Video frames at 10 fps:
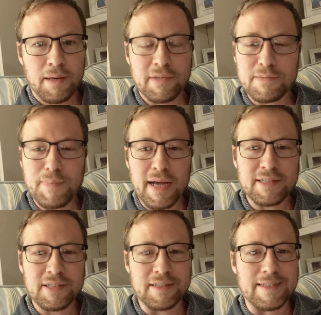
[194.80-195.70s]
But this
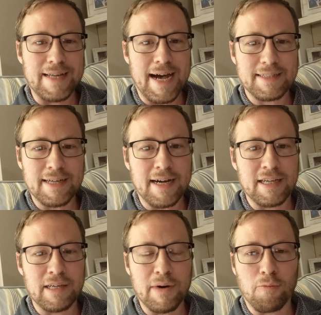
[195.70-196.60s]
passage is not
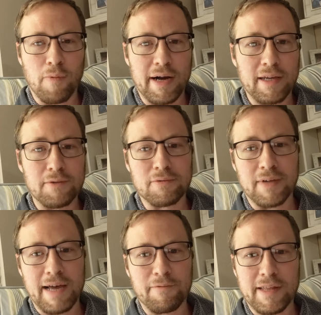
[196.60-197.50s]
talking about walking through
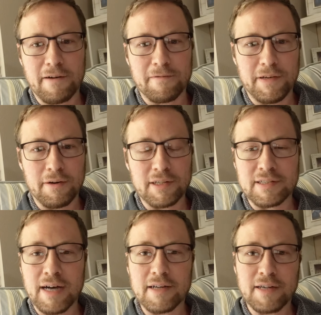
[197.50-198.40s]
life without fear. It's
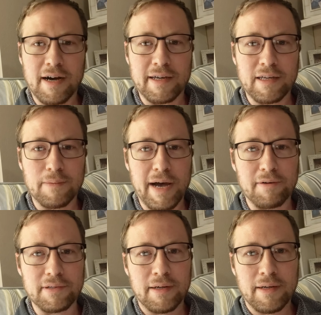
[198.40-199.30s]
not talking
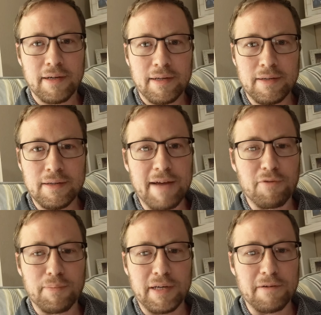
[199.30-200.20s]
about
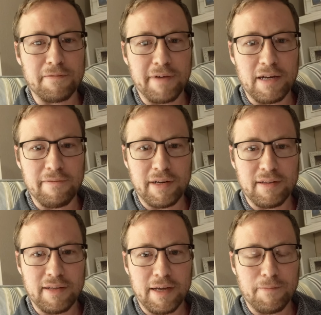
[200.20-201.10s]
never being afraid of
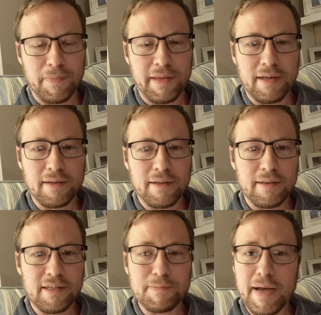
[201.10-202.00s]
anything.
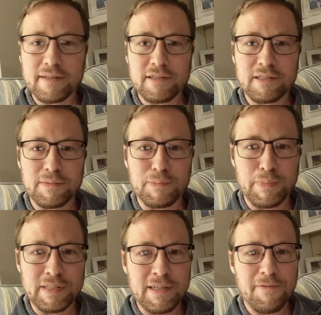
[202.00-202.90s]
This passage
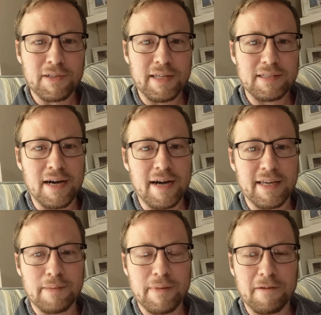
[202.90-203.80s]
specifically is
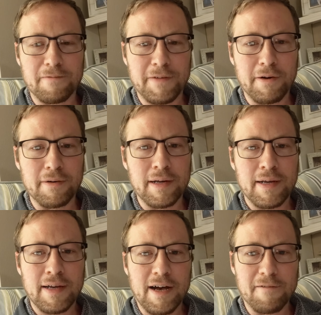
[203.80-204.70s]
talking about fear
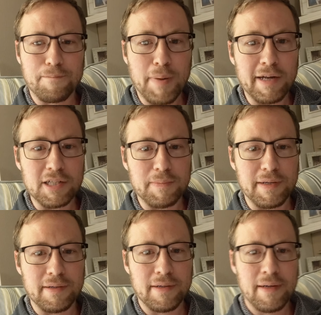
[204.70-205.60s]
of punishment.